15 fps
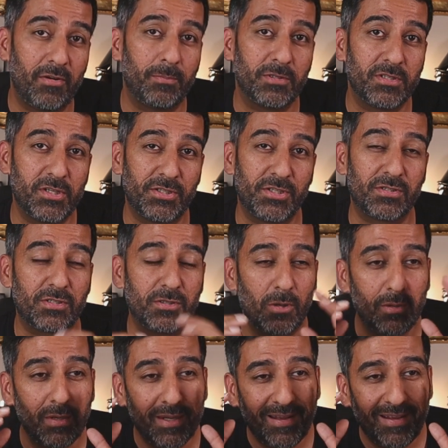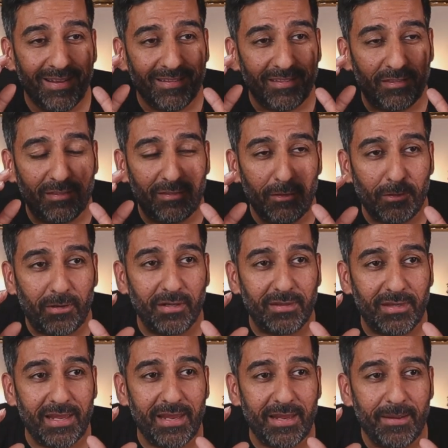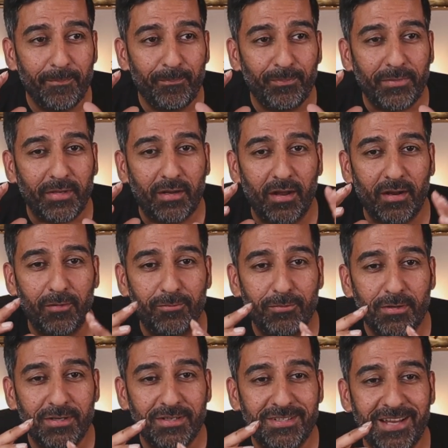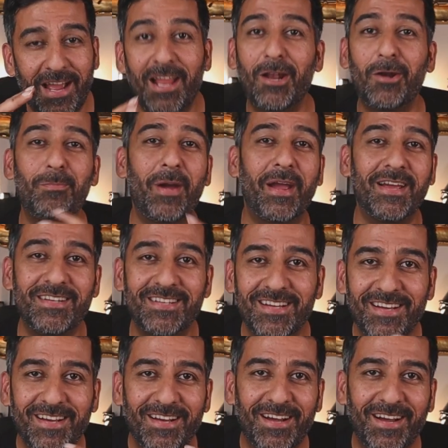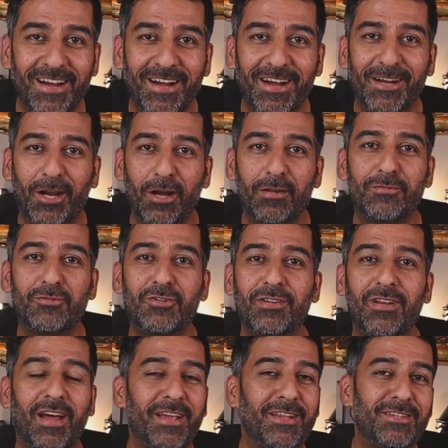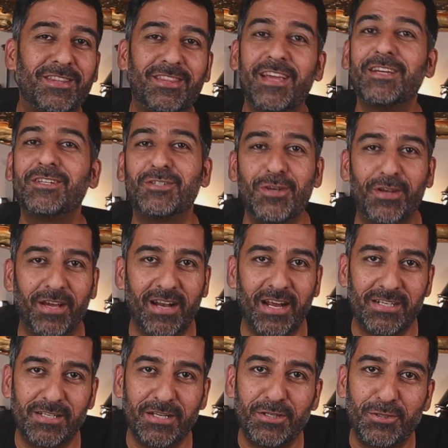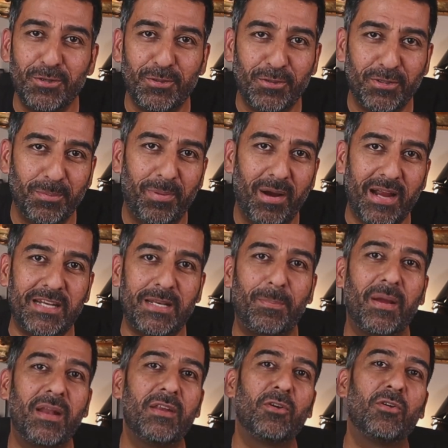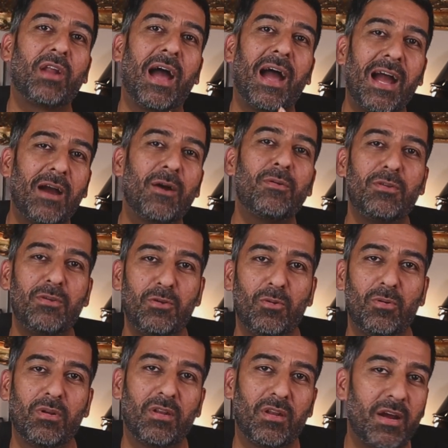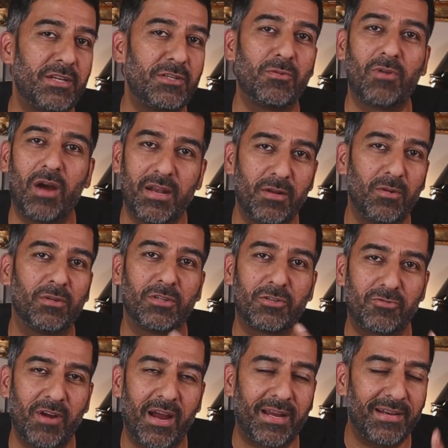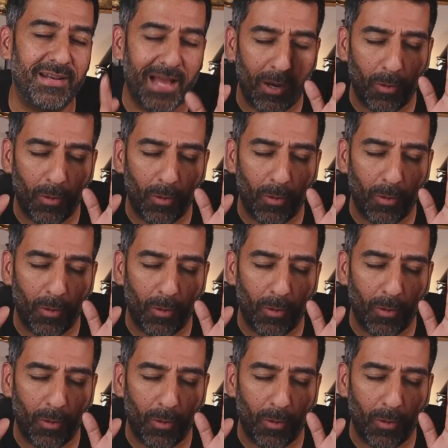different positions. So look at the kind of tailor-made kind of like things you can actually do to the bike, depending on how you like to ride it on the track.